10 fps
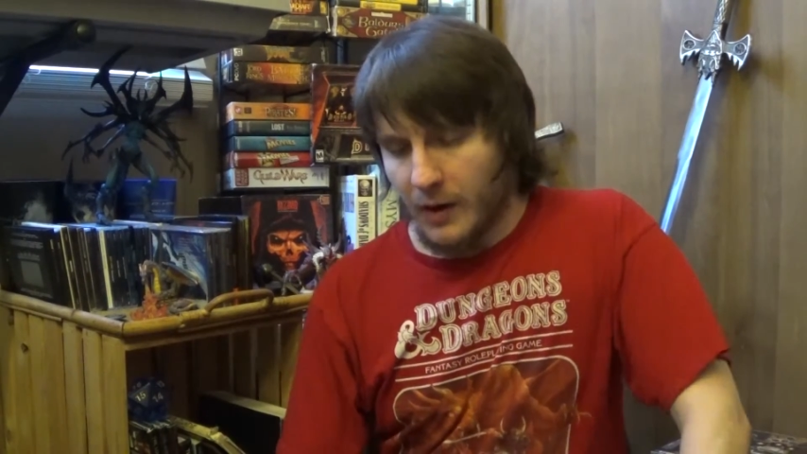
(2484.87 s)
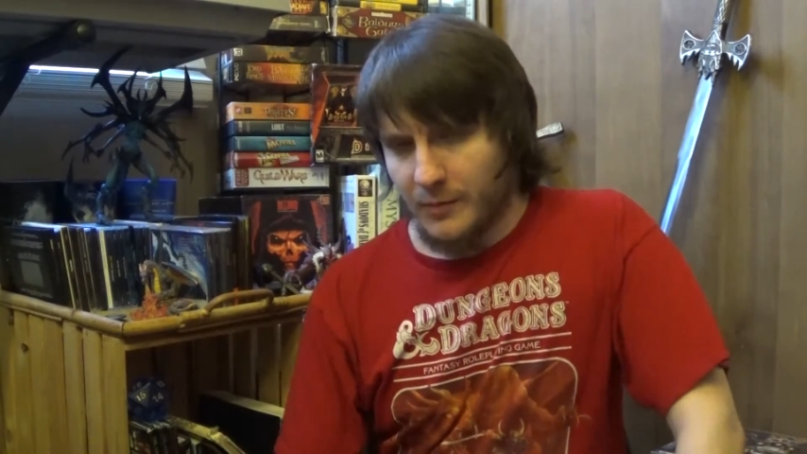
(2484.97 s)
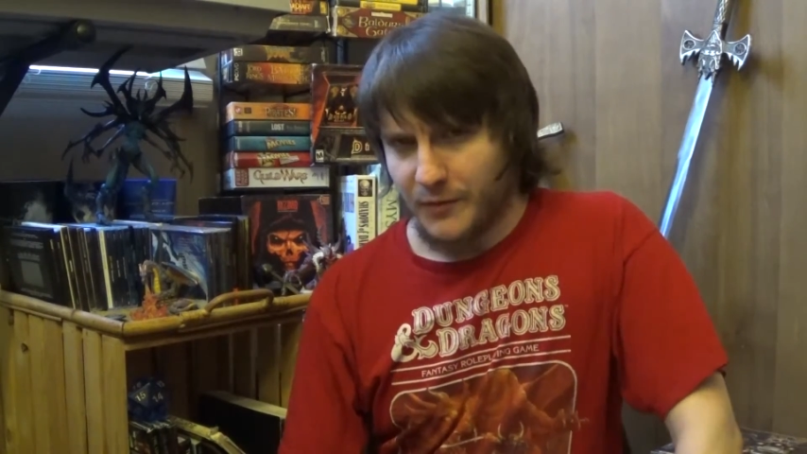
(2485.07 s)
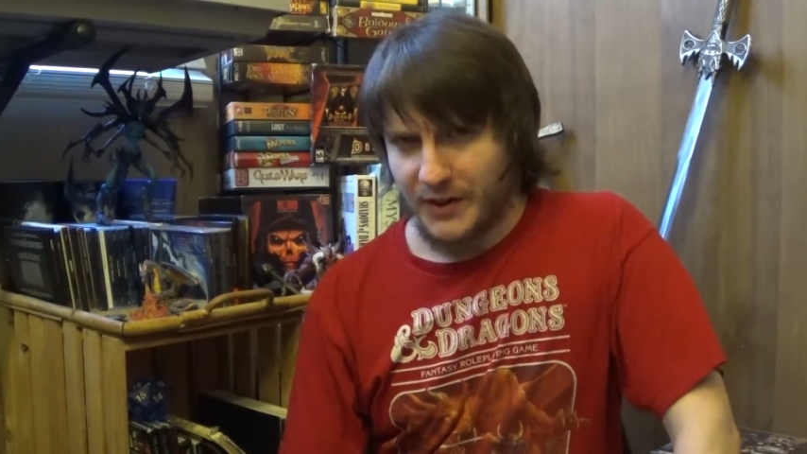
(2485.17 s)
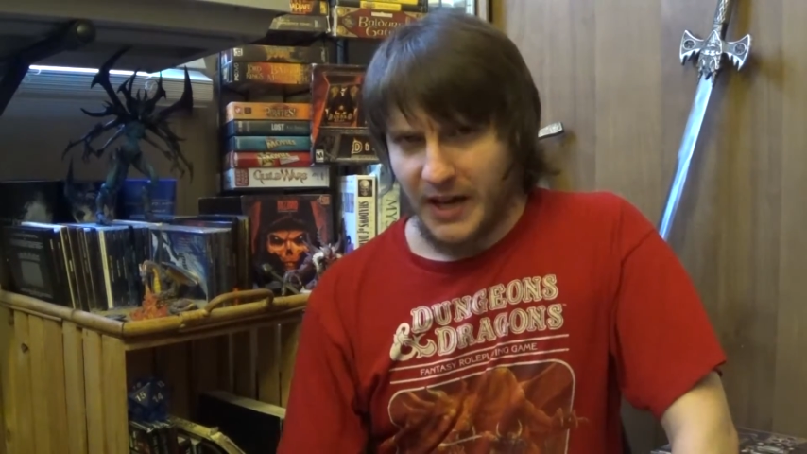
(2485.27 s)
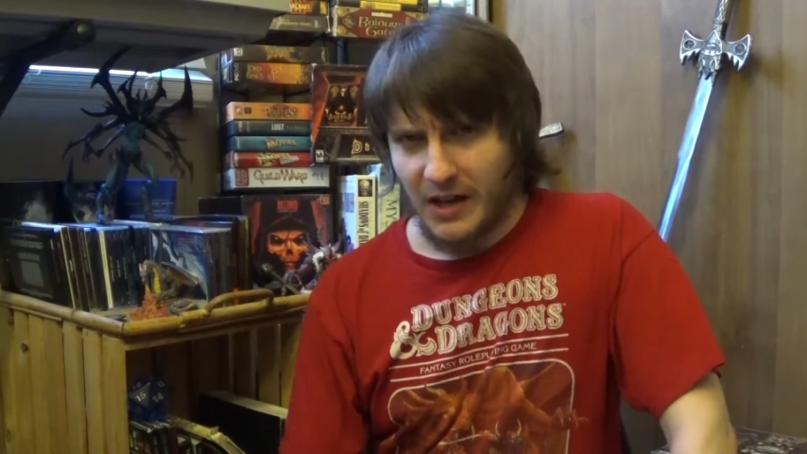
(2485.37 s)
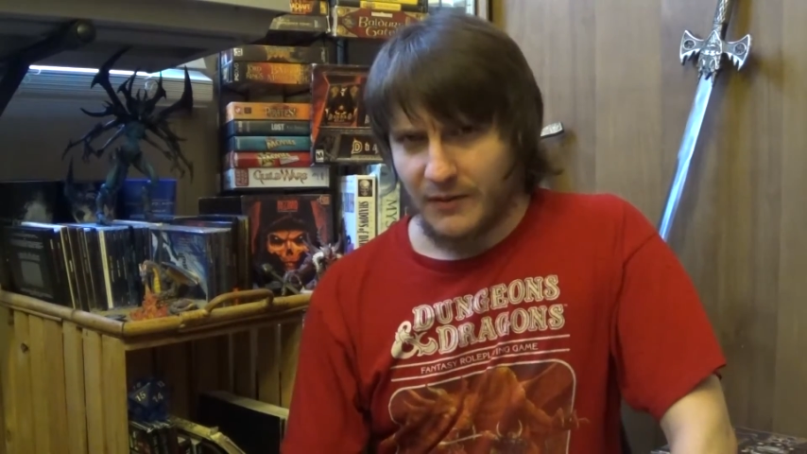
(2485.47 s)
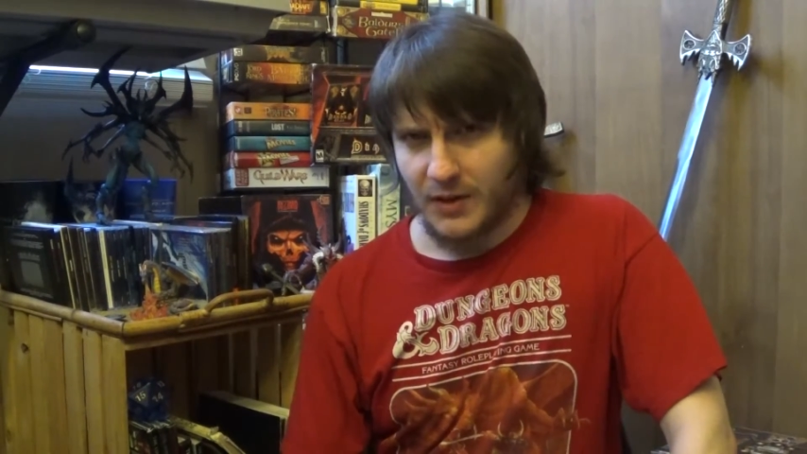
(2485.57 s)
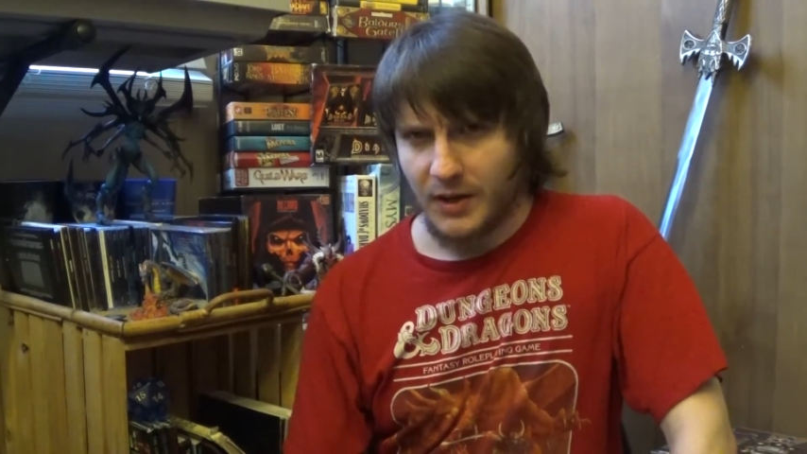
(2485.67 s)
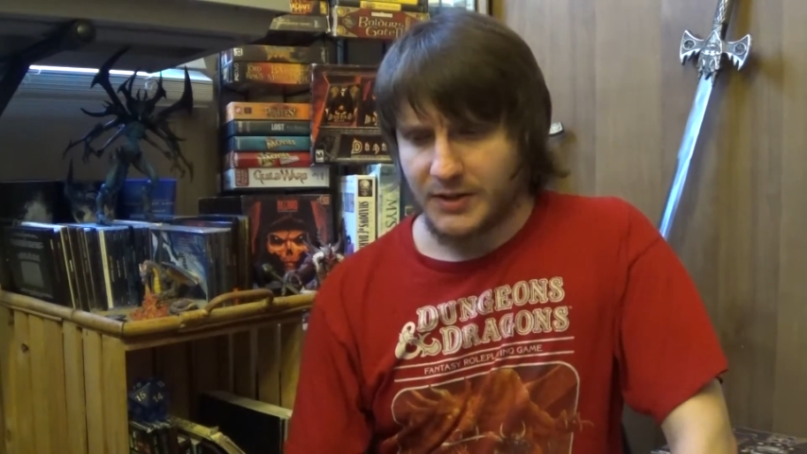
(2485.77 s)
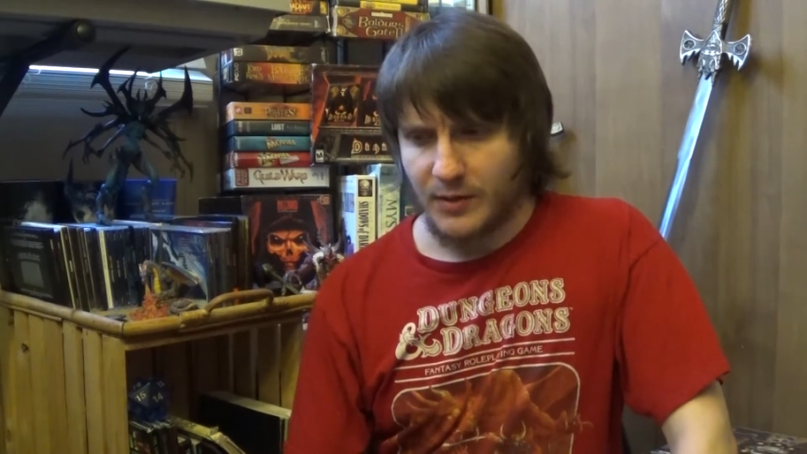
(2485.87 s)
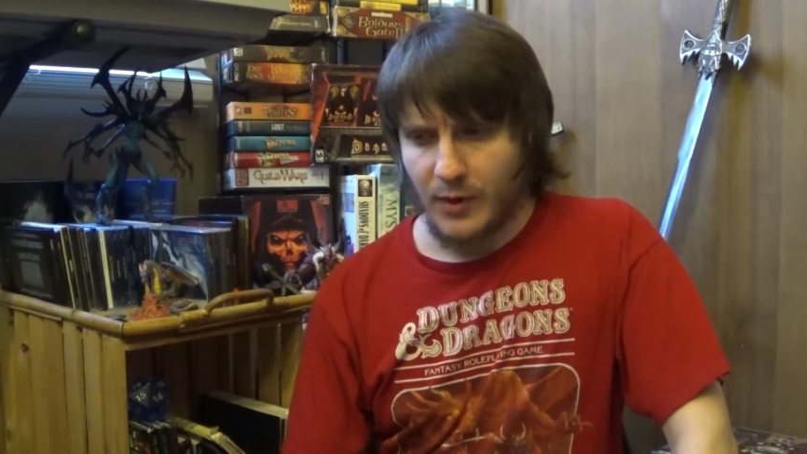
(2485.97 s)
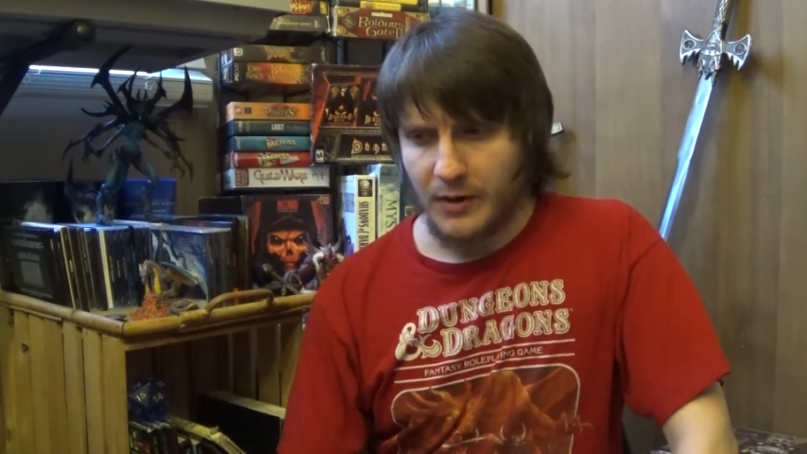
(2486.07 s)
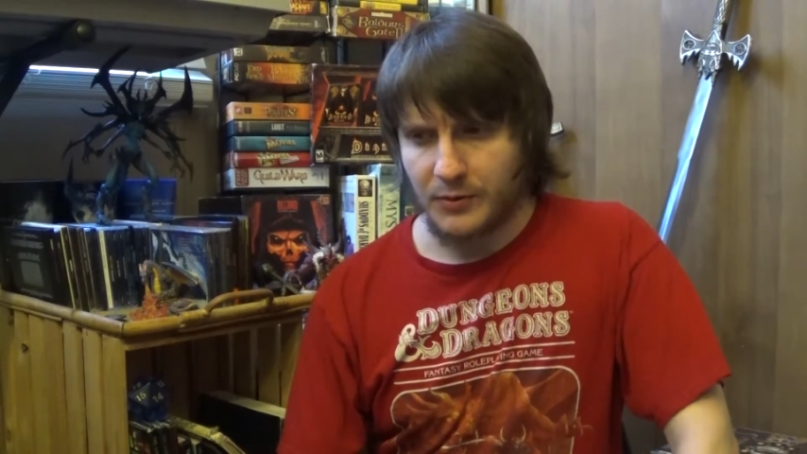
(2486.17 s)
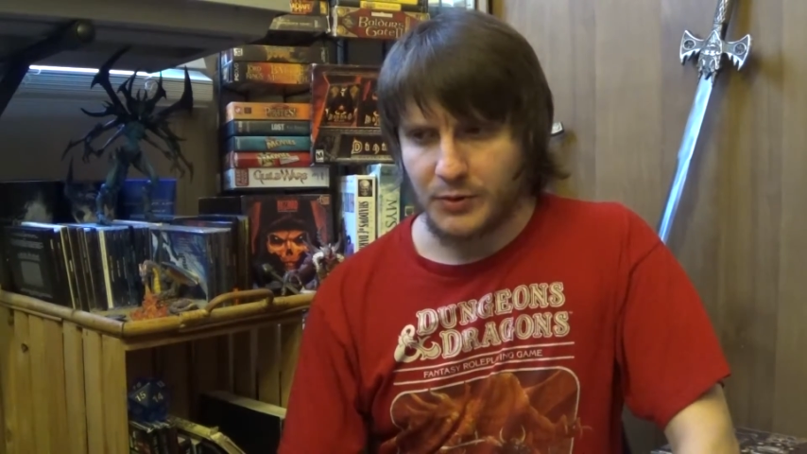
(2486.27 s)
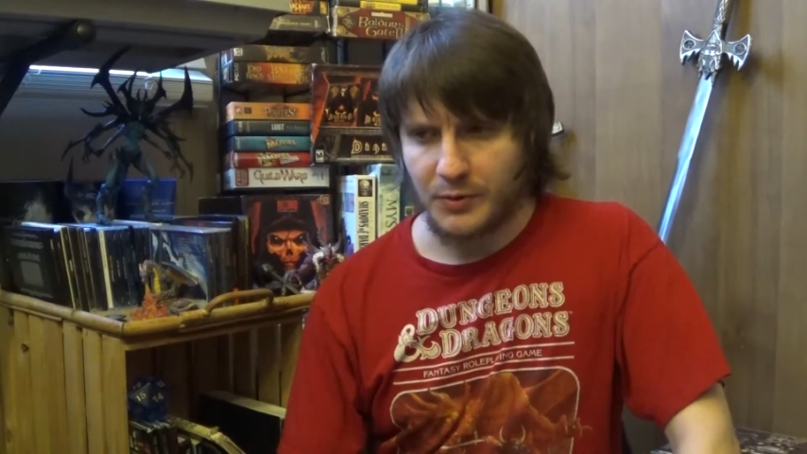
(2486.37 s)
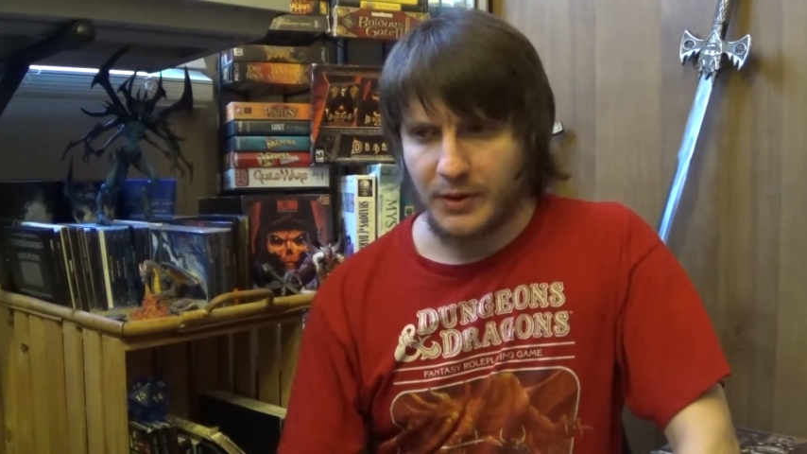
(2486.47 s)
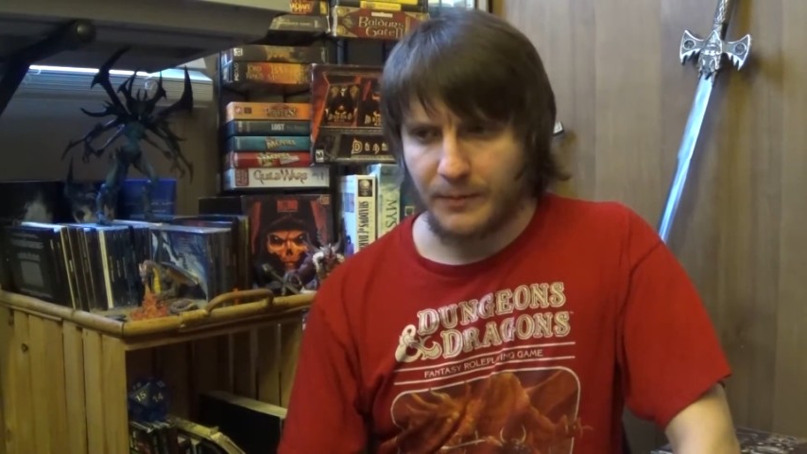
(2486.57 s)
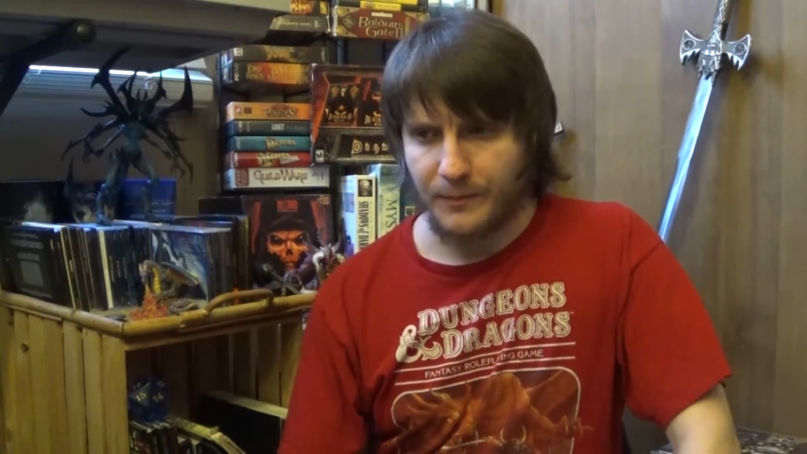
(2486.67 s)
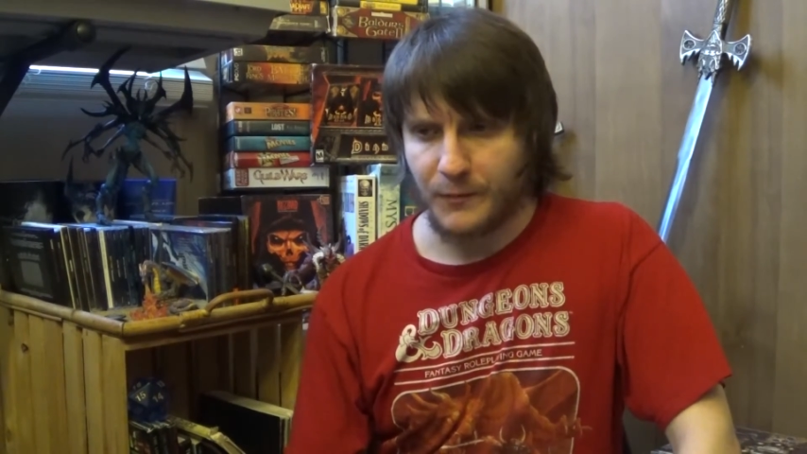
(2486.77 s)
For the KalaVlogs, I'd rather do them